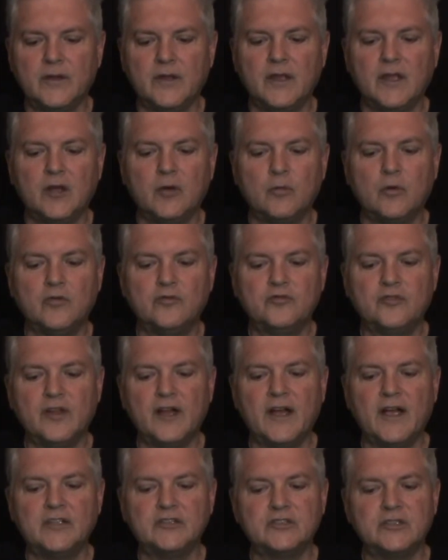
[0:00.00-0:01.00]
it will
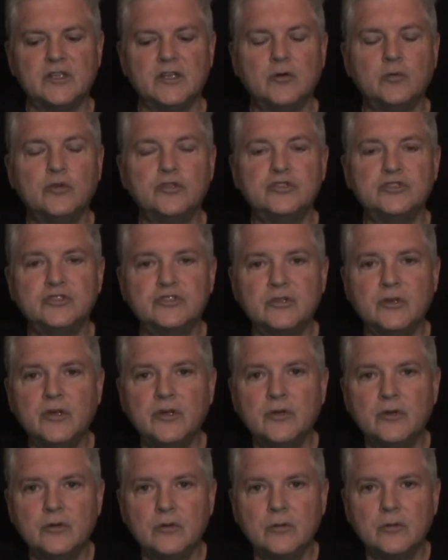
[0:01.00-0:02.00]
flash, it will show
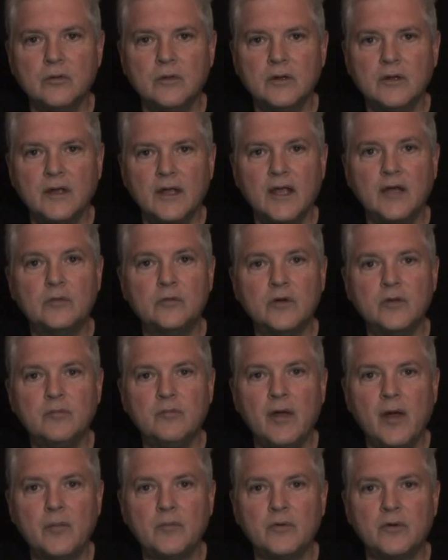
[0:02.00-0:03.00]
you, and
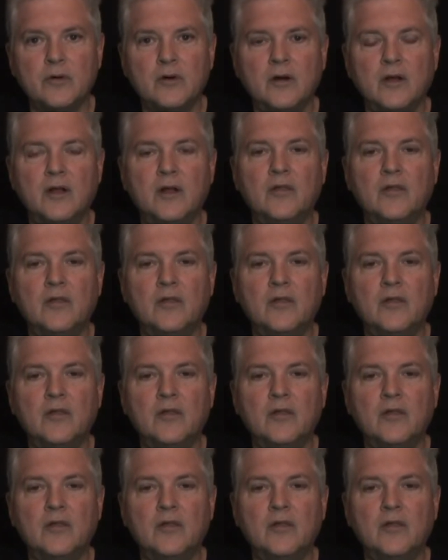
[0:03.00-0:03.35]
remember,